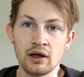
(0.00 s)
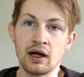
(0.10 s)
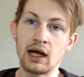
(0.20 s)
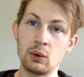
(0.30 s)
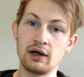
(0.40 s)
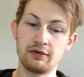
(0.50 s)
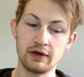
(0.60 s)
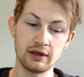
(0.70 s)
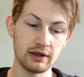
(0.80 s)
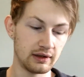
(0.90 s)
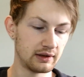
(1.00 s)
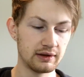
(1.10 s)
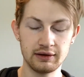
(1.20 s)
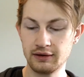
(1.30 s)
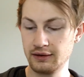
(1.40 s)
However,
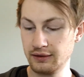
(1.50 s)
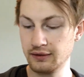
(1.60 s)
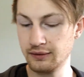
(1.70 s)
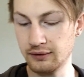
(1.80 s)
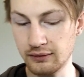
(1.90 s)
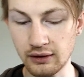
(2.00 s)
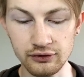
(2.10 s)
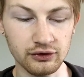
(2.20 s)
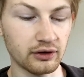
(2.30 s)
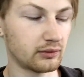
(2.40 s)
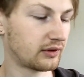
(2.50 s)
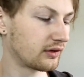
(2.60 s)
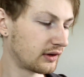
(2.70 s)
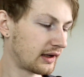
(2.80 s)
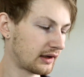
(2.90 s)
I'll show you with the
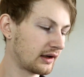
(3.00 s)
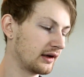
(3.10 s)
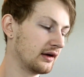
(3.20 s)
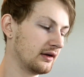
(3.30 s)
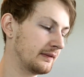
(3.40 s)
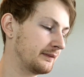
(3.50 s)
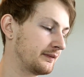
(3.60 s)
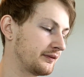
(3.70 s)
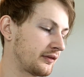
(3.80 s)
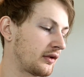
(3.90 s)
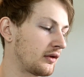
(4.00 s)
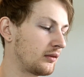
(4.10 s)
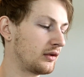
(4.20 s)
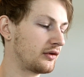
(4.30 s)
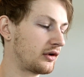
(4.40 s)
neck in
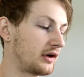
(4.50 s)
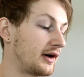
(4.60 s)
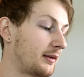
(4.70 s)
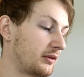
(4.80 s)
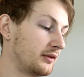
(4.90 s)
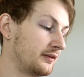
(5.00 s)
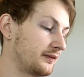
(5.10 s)
what's going to happen.